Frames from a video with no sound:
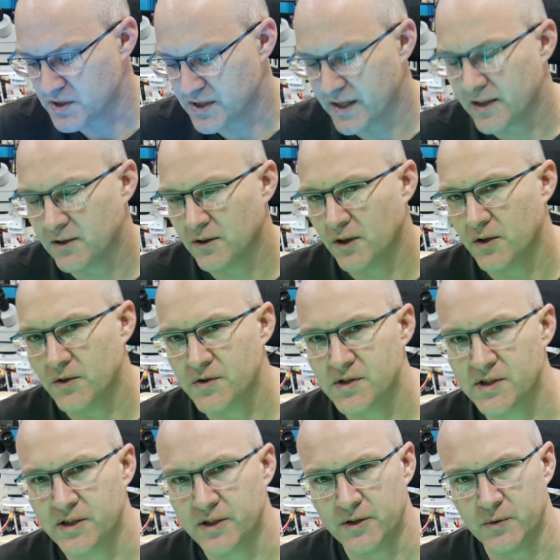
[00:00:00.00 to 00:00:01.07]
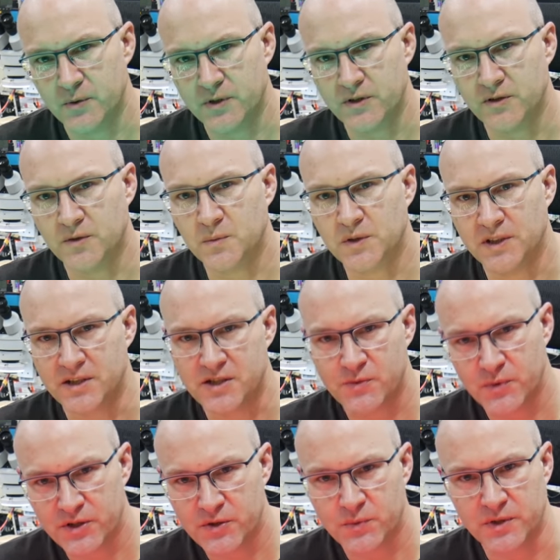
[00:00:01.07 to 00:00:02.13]
take loads that you would normally
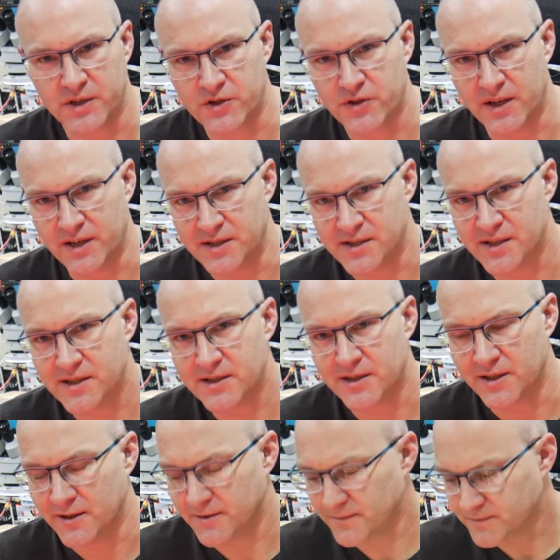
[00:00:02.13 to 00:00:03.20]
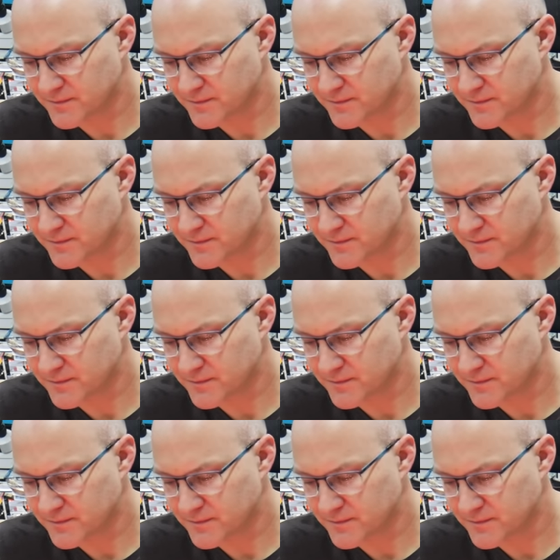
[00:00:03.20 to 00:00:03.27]
switch with a transistor